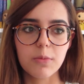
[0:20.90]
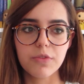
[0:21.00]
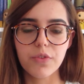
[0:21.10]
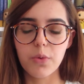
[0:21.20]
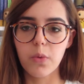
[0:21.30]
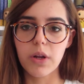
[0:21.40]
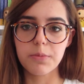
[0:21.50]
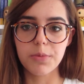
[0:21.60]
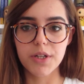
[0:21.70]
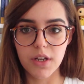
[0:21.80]
for
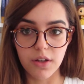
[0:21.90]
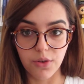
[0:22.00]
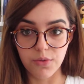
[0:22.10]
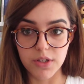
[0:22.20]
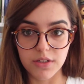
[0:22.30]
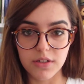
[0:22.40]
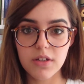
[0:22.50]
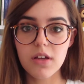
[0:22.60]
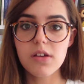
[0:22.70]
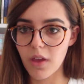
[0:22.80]
one particular
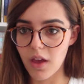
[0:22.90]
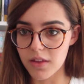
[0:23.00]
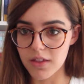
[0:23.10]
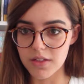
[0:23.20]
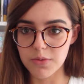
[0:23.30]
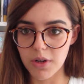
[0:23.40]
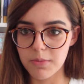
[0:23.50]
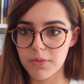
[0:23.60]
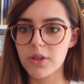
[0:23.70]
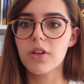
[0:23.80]
reason, and that's what
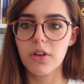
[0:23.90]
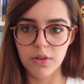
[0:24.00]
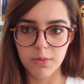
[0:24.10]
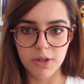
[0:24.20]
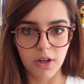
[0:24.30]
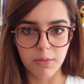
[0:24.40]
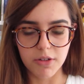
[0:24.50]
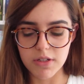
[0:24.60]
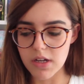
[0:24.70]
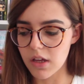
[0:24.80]
I'm going to be talking
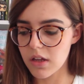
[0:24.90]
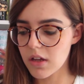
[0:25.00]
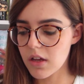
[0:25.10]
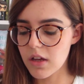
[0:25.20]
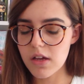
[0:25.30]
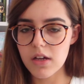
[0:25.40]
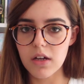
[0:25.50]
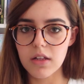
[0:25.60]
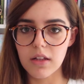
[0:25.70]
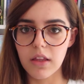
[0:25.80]
about today.
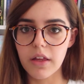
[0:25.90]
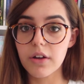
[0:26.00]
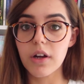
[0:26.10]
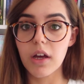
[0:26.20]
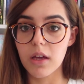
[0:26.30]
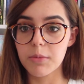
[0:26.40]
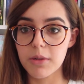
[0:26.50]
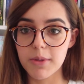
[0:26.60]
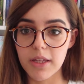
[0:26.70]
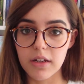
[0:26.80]
Later, I am
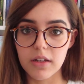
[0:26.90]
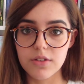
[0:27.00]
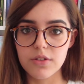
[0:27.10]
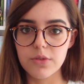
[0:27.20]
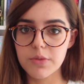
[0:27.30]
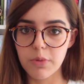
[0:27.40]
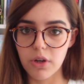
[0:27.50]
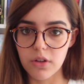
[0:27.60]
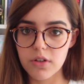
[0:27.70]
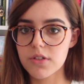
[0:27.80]
going to be getting into
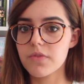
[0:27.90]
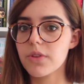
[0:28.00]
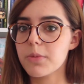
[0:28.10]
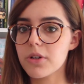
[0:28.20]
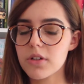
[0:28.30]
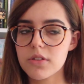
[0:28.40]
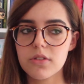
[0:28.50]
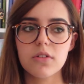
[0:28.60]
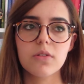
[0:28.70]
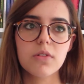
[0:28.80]
spoilers for the book,
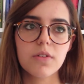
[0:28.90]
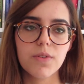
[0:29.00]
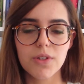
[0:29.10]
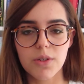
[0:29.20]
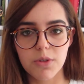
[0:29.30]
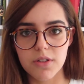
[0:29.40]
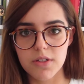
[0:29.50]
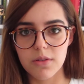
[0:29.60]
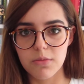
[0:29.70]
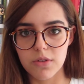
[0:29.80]
so if you did want to
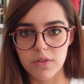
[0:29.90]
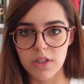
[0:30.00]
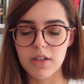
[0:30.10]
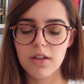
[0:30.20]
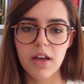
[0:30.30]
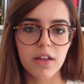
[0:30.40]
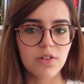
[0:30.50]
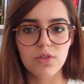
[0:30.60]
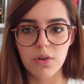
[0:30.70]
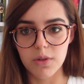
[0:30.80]
see the movie and
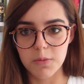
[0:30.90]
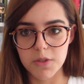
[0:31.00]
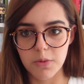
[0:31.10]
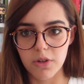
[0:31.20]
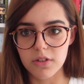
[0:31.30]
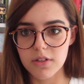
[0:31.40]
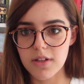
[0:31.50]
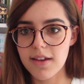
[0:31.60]
you don't want to be spoiled,